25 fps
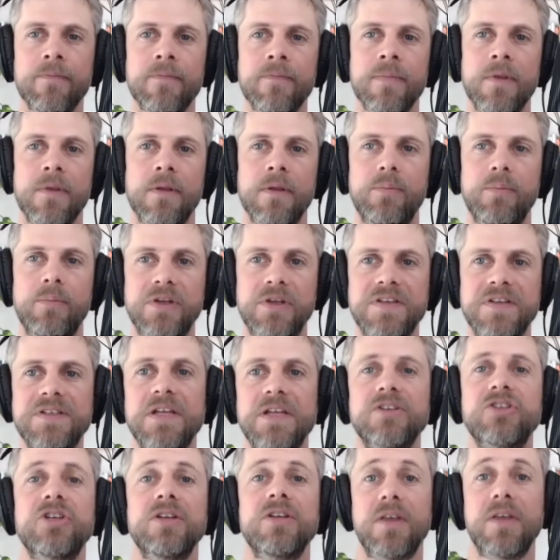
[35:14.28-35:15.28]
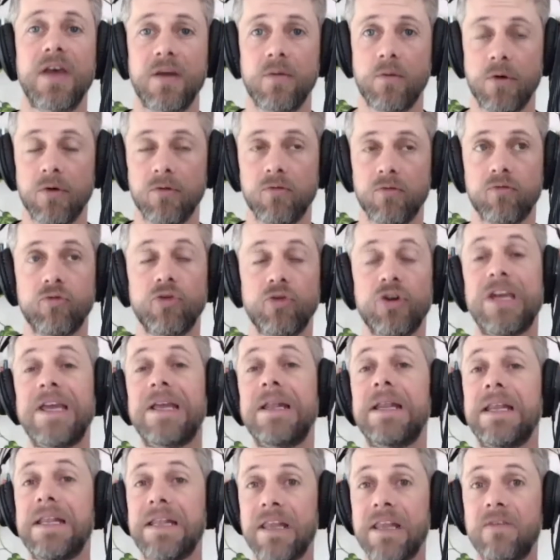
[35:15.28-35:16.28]
but essentially they were
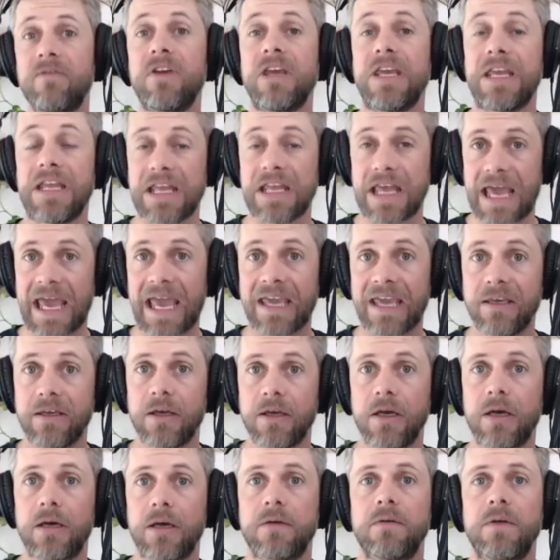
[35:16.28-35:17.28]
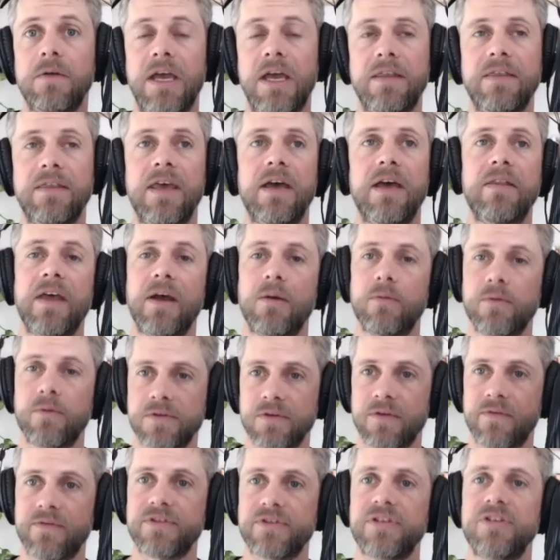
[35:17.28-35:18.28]
really living in anger, and that was
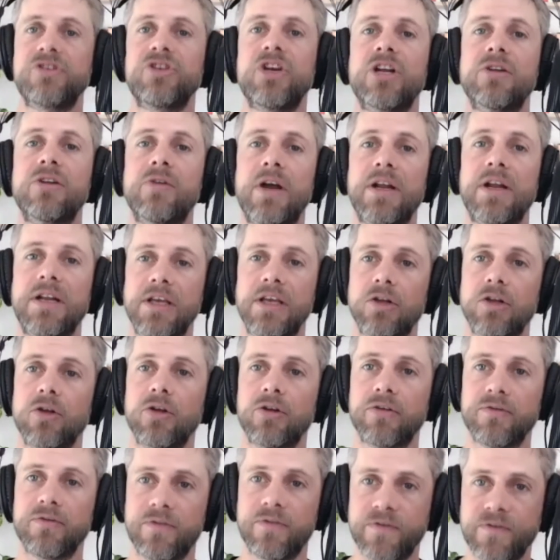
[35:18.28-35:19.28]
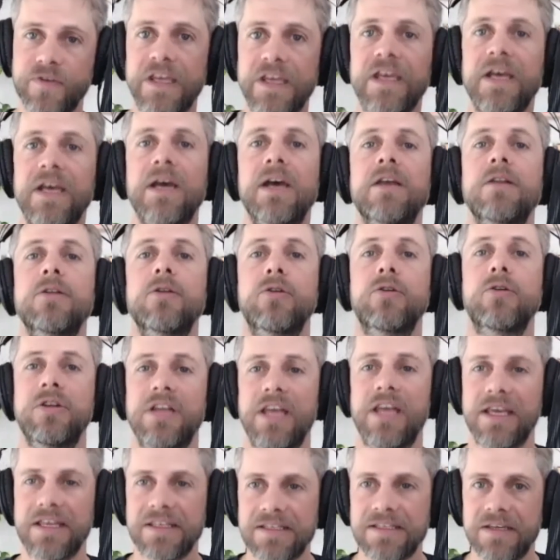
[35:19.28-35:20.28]
obviously generating a lot of fear, a lot of
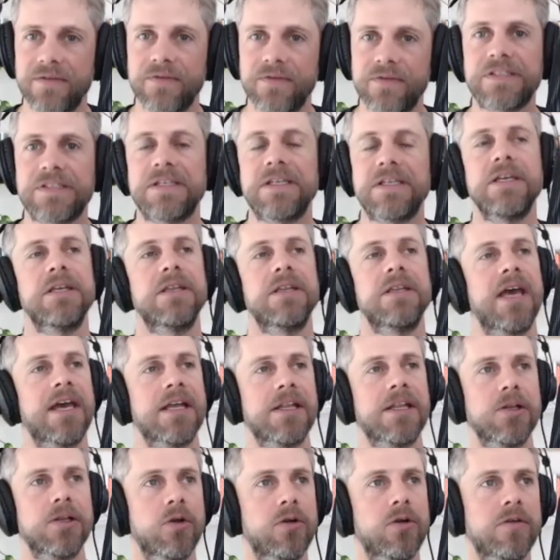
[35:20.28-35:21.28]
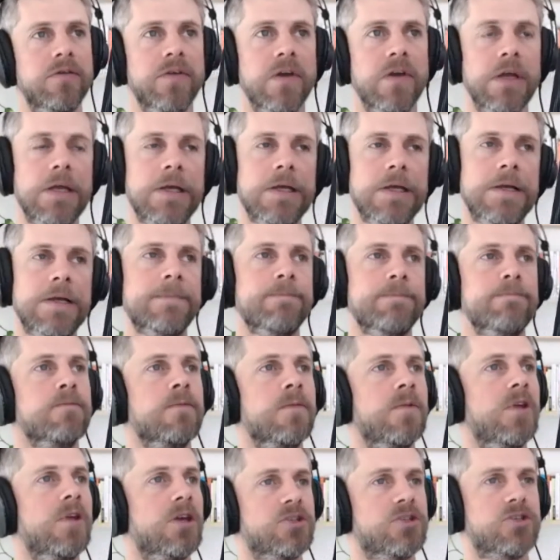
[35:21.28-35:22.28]
negativity. They had a lot of,
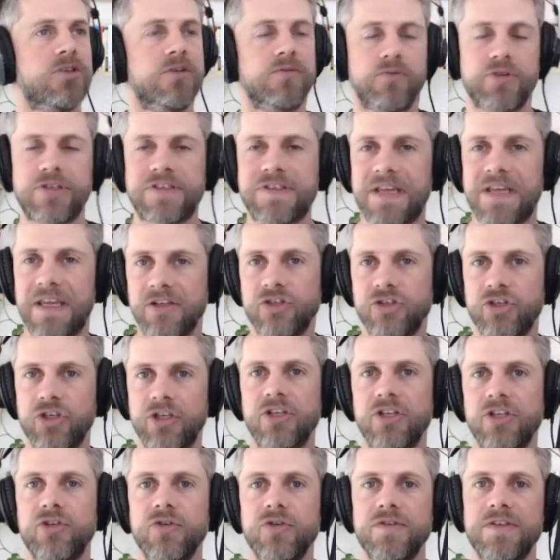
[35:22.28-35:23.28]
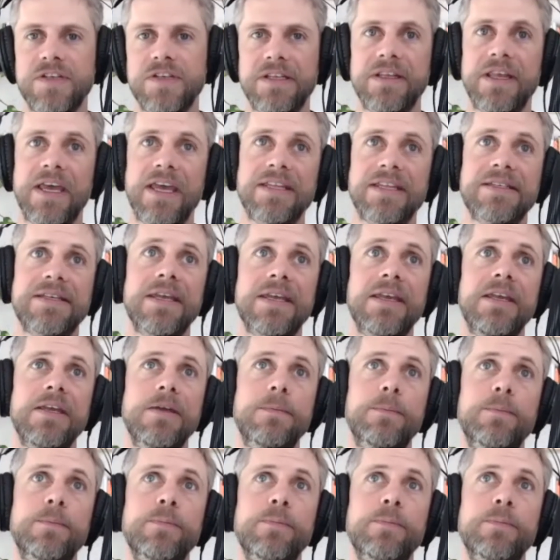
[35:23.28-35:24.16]
you know, sort of retention issues in their team.